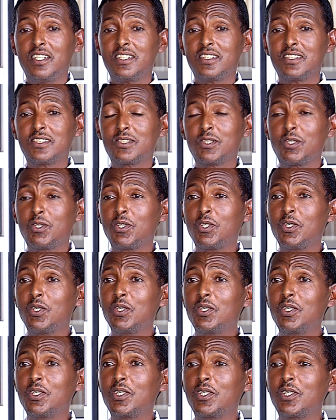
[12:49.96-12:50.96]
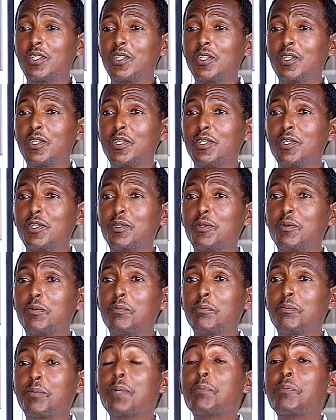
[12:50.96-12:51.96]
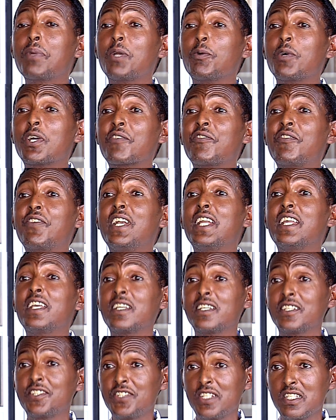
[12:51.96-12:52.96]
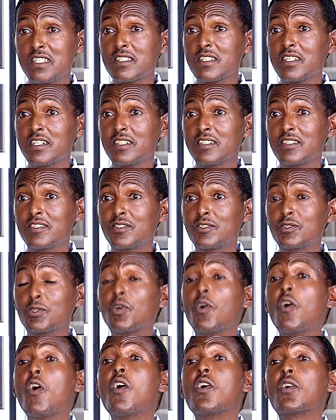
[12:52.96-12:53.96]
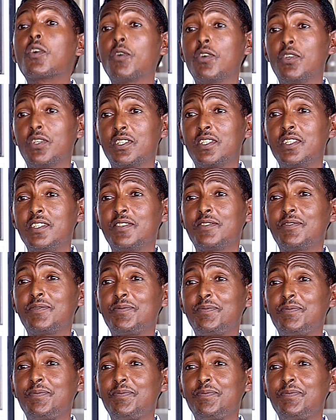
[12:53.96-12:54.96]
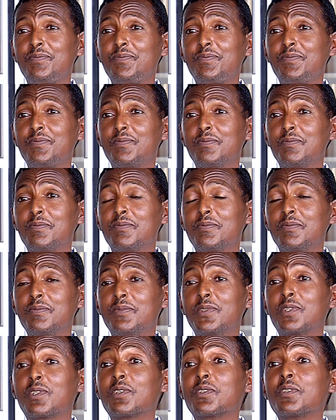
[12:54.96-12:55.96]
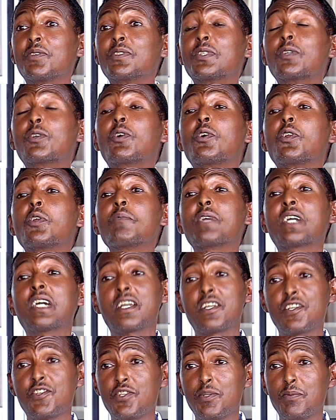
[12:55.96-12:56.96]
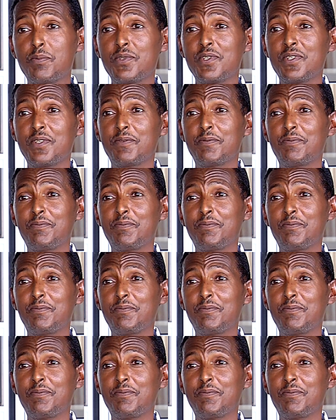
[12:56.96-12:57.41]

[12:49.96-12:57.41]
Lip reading: So people were fleeing Shenzhen to Hong Kong, because of the economic hardships.